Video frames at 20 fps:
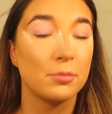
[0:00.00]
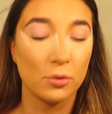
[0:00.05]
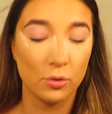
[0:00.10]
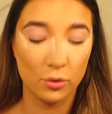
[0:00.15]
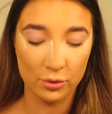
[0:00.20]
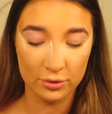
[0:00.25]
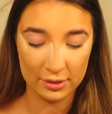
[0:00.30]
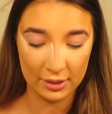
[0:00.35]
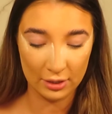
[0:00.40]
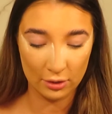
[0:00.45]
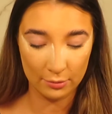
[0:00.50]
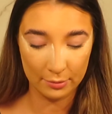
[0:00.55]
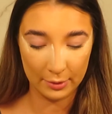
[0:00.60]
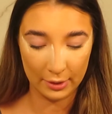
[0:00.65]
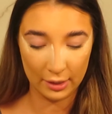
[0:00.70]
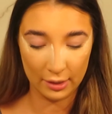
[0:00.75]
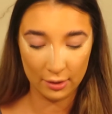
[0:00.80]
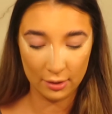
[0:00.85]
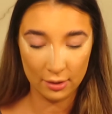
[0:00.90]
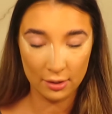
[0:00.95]
the pores a little
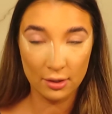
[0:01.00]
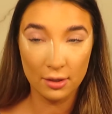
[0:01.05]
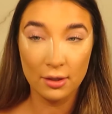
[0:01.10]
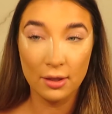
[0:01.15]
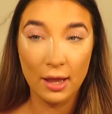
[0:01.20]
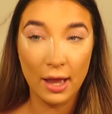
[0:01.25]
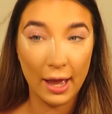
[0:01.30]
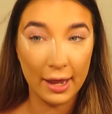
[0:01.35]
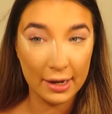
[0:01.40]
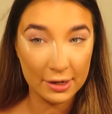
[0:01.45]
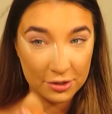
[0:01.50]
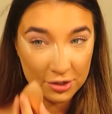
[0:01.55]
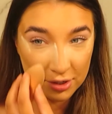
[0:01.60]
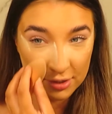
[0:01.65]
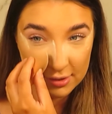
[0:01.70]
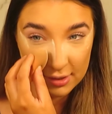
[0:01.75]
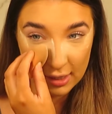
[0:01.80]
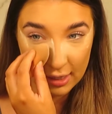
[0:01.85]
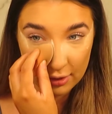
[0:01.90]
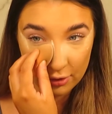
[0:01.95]
bit and it
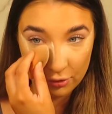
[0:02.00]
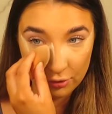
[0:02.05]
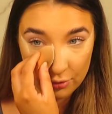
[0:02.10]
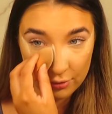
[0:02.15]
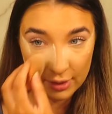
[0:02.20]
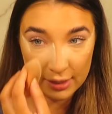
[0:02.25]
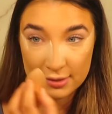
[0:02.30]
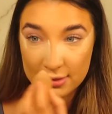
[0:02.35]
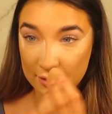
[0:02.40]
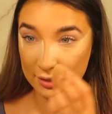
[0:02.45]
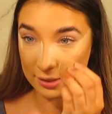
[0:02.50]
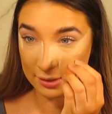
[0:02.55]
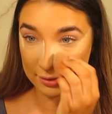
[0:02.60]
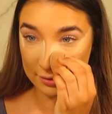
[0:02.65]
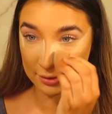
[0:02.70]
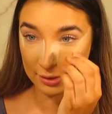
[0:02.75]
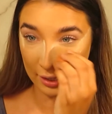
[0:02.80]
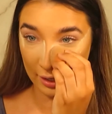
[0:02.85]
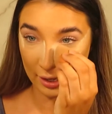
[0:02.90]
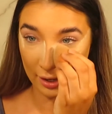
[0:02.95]
just increases
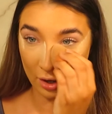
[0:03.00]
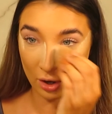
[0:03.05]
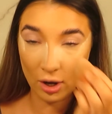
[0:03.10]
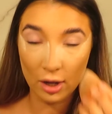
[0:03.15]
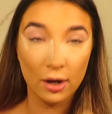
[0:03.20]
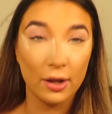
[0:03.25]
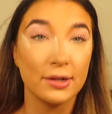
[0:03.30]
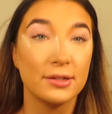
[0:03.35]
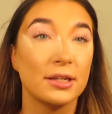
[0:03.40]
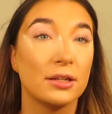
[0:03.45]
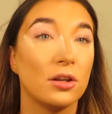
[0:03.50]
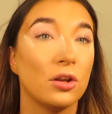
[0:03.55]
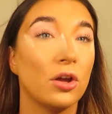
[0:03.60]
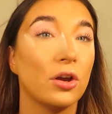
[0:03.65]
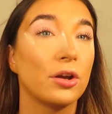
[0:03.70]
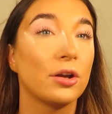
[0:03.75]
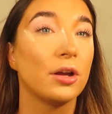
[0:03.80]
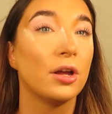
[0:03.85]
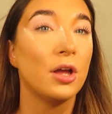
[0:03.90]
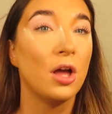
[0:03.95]
that highlighted
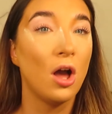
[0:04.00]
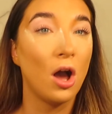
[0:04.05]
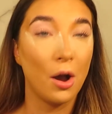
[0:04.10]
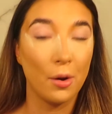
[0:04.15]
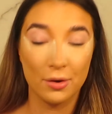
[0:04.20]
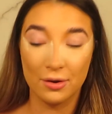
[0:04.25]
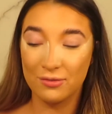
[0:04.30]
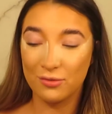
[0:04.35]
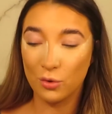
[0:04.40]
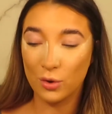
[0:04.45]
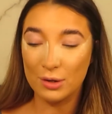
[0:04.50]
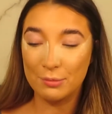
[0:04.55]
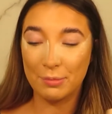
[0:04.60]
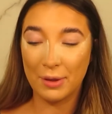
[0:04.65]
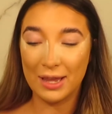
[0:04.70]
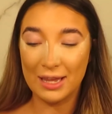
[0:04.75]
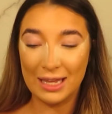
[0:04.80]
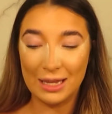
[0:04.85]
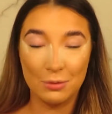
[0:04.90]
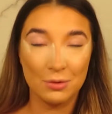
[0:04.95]
look. I would avoid
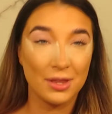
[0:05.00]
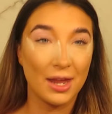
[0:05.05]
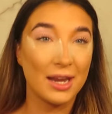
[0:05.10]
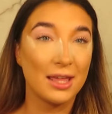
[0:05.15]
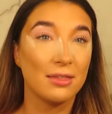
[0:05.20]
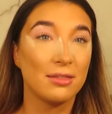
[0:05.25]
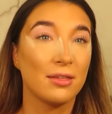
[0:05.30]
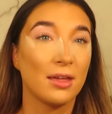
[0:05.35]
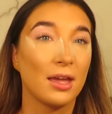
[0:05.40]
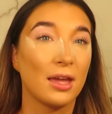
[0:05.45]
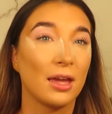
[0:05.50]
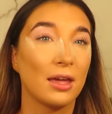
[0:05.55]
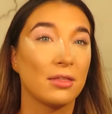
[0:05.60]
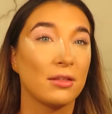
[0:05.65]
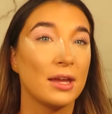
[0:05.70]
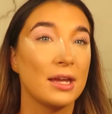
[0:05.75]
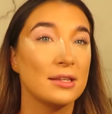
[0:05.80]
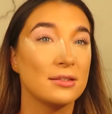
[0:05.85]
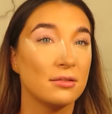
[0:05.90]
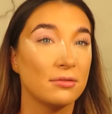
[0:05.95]
baking with anything
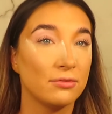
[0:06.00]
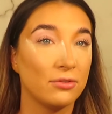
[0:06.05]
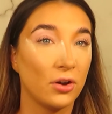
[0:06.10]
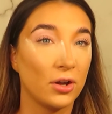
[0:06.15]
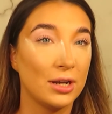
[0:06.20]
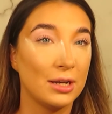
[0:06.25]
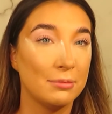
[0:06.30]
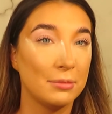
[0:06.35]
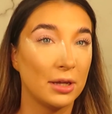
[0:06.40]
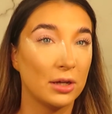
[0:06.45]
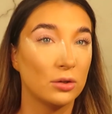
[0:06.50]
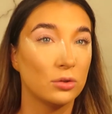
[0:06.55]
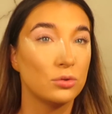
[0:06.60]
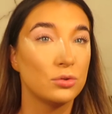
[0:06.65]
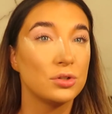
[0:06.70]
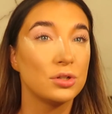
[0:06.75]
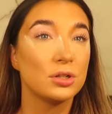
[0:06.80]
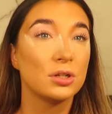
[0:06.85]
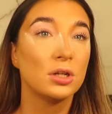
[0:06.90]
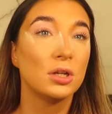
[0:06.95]
that isn't finely
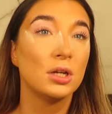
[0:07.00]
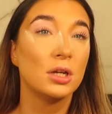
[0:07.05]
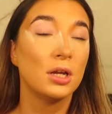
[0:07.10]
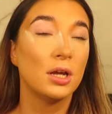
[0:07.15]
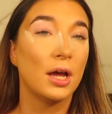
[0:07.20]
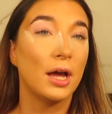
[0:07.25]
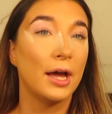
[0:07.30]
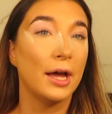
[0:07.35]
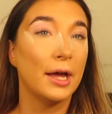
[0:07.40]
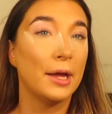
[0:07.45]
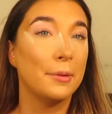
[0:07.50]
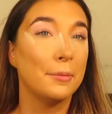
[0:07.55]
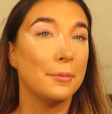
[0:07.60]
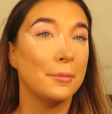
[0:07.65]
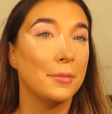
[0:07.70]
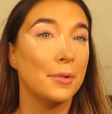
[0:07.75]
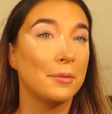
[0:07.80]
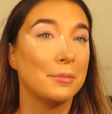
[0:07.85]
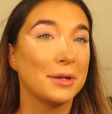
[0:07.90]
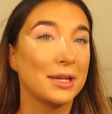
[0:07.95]
milled
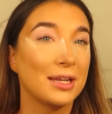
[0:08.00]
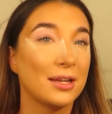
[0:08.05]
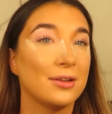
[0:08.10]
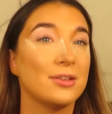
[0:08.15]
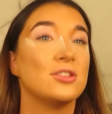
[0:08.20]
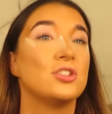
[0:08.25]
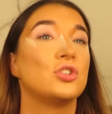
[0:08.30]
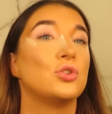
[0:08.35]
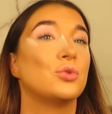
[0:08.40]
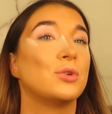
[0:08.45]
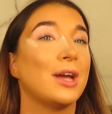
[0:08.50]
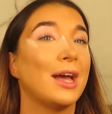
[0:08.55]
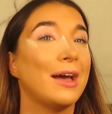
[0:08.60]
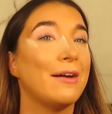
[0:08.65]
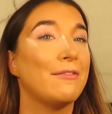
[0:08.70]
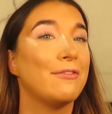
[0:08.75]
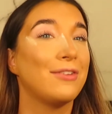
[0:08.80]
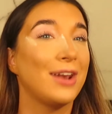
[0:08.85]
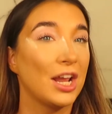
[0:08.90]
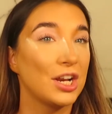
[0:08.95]
because you'll
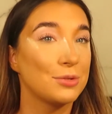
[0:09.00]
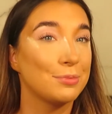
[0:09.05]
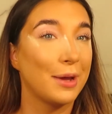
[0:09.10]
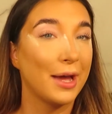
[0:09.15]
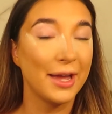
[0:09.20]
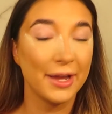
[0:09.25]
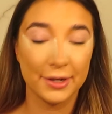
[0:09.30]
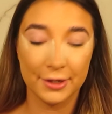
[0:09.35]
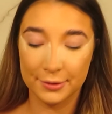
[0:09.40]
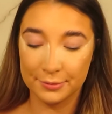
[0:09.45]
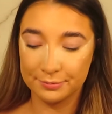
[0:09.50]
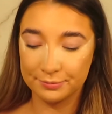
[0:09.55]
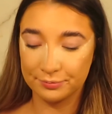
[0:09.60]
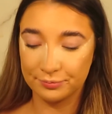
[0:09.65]
get flashback.